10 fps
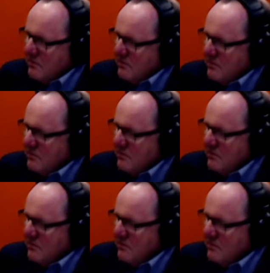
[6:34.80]

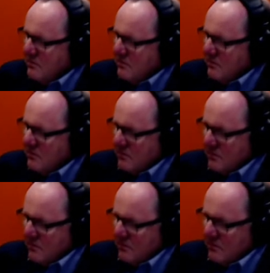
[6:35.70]

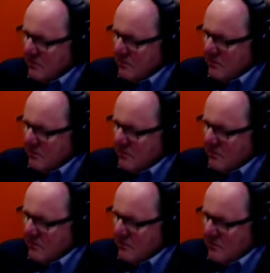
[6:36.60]

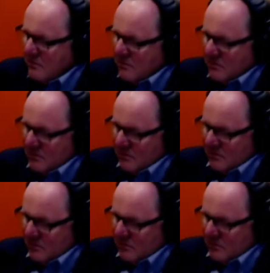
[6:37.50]

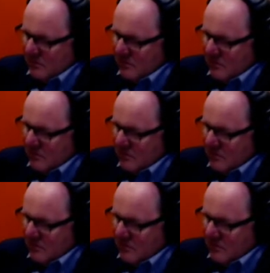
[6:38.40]

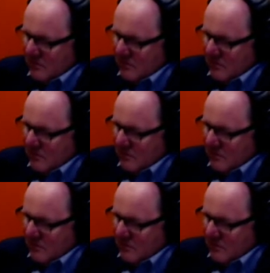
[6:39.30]
(silent)